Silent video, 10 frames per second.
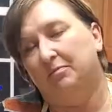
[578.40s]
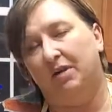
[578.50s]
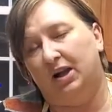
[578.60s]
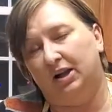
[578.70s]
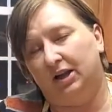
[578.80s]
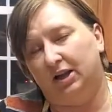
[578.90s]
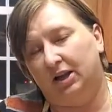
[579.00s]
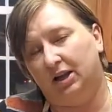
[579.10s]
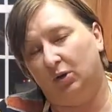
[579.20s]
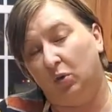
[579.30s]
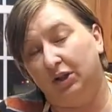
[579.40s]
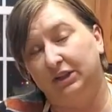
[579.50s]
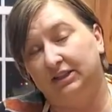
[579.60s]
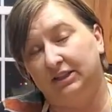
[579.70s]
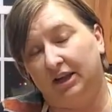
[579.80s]
My one
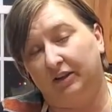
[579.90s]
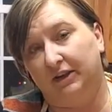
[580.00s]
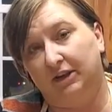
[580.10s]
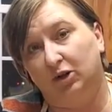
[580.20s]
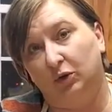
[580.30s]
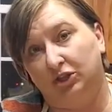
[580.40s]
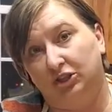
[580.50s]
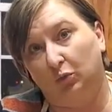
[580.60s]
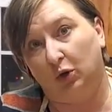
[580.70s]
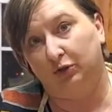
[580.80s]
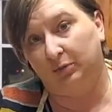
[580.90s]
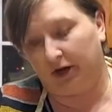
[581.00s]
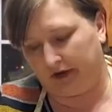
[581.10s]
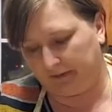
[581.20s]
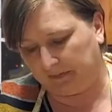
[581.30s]
that's in the oven, which is a
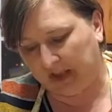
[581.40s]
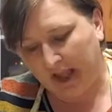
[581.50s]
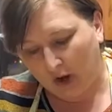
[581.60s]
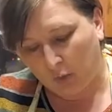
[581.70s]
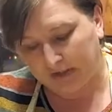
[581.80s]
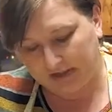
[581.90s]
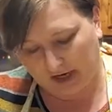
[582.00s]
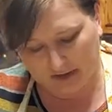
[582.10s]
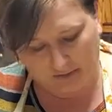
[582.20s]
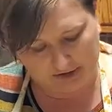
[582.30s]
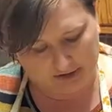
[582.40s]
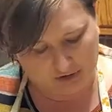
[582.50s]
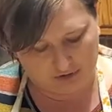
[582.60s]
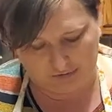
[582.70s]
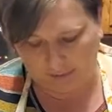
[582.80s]
rosemary, was not completely
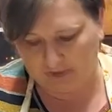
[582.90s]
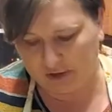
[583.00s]
uniform.